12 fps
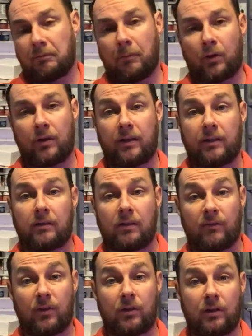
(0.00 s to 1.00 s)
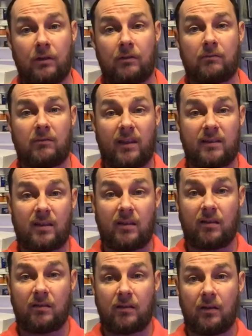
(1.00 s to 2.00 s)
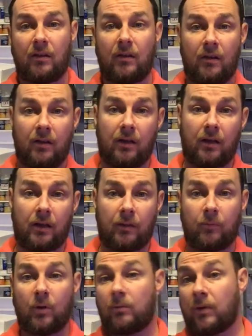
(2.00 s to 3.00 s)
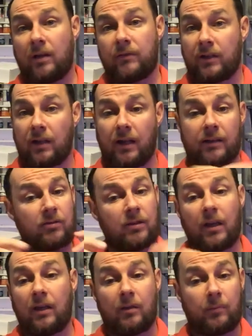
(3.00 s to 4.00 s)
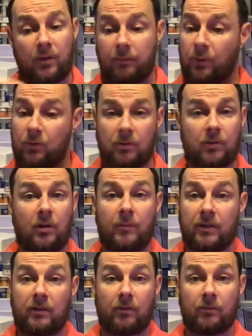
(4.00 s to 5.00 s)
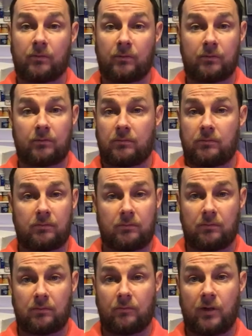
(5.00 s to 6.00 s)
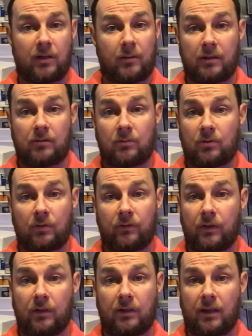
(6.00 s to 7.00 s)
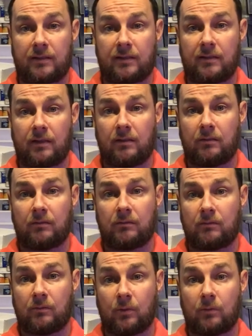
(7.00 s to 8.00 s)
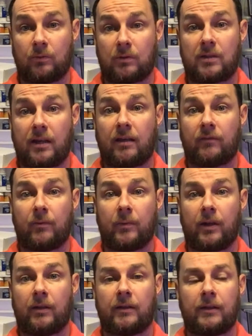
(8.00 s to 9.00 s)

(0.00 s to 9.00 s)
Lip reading: modelling, converting, things like that. Whatever you'd like, put some comment, you know, recommend some stuff that you'd like to see, and we'll take it from there.